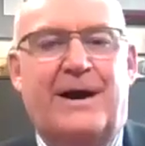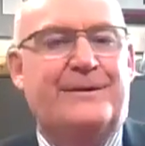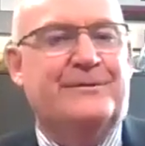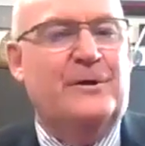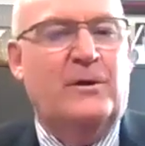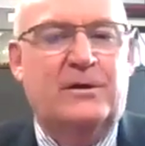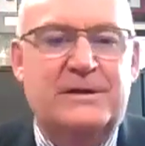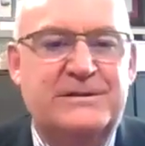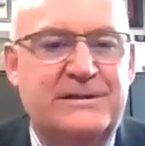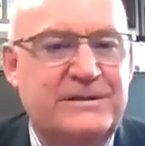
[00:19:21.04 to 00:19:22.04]
I don't know, at
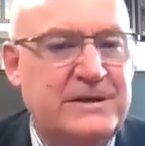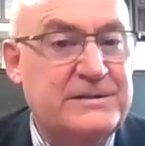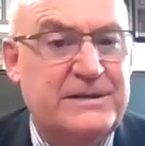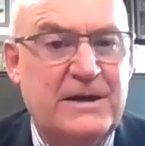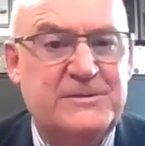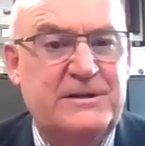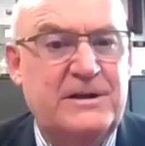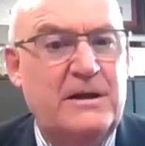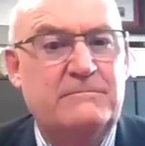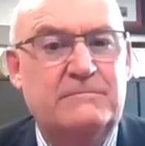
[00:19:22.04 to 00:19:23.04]
least a dozen times a
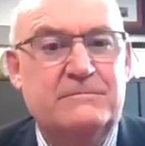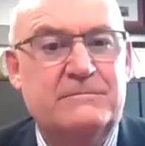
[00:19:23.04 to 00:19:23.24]
day.